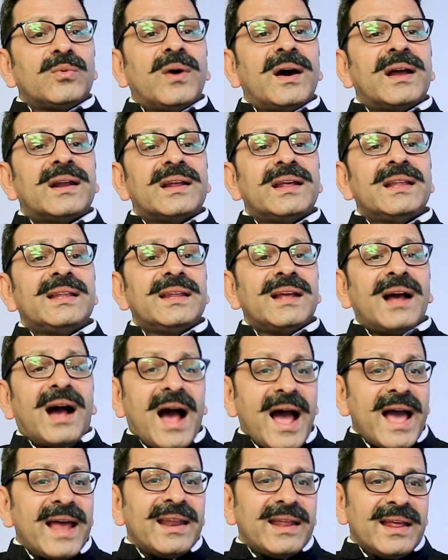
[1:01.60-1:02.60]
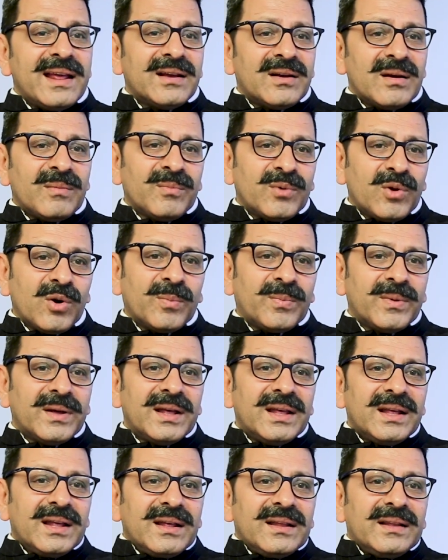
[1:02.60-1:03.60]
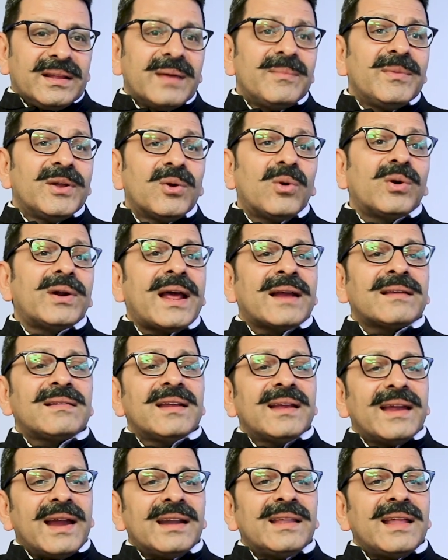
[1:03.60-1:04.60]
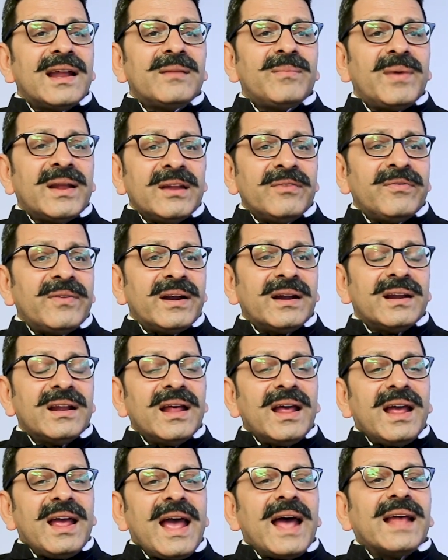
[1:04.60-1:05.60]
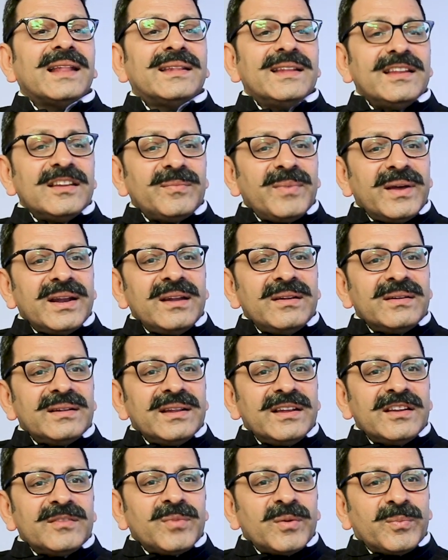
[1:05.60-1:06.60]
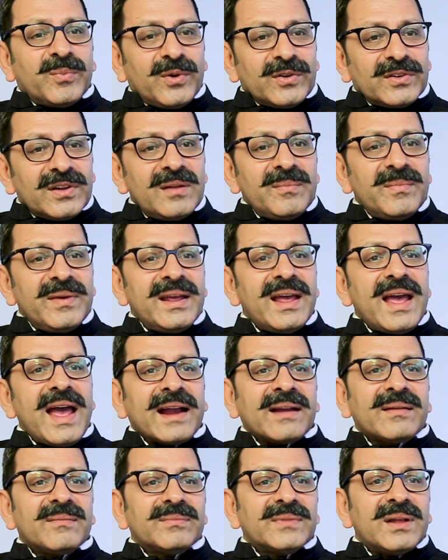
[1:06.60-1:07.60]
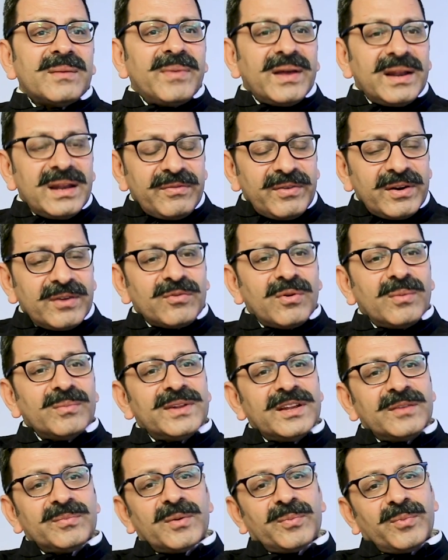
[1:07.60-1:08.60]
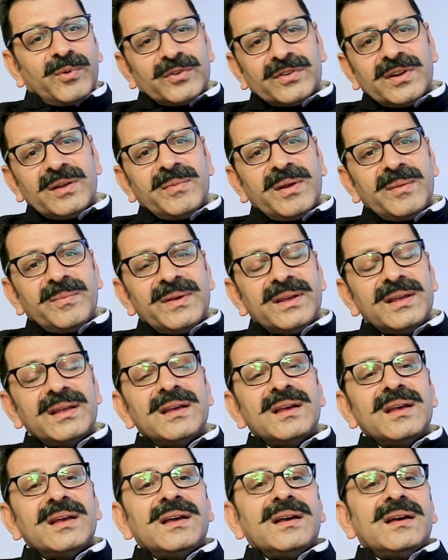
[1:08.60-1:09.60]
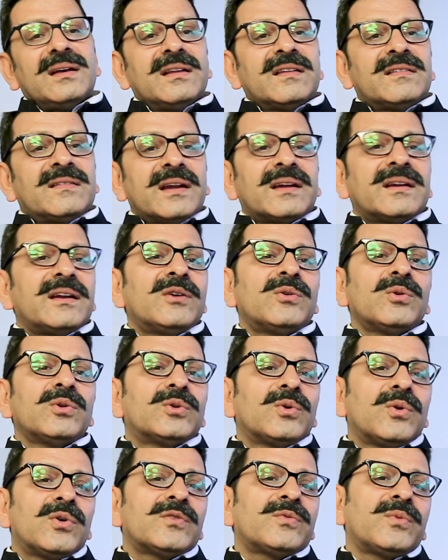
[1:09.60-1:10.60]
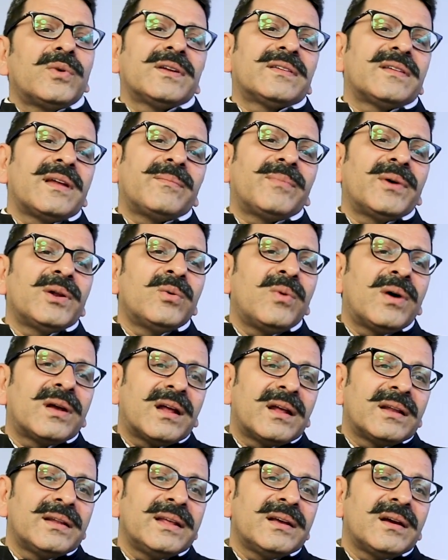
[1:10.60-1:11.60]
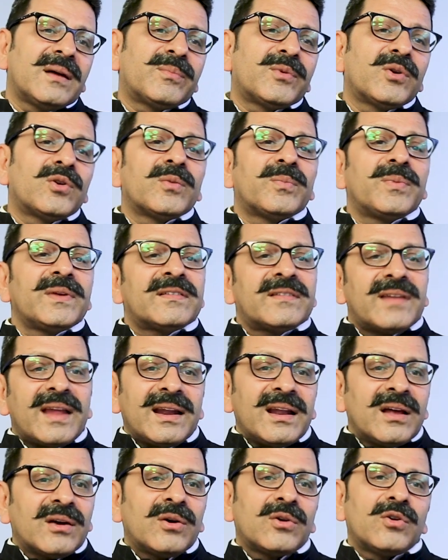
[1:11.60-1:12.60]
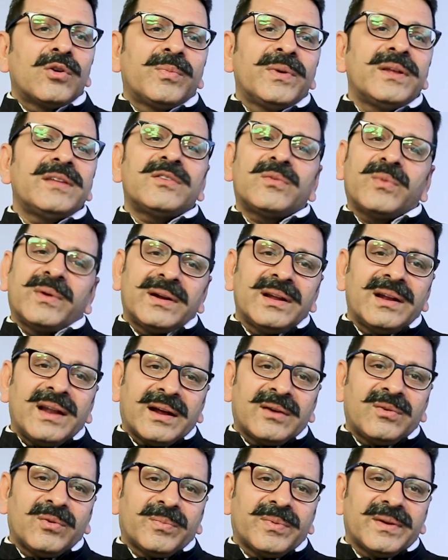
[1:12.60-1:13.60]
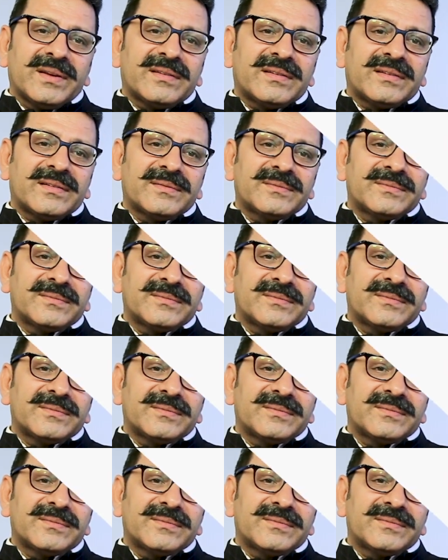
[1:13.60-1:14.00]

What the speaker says: who are in the higher income group, they may not actually get that benefit. And the benefit from this proposal may be restricted to those, for example, who are earning up to rupees 10 lakh or rupees 20 lakh rupees.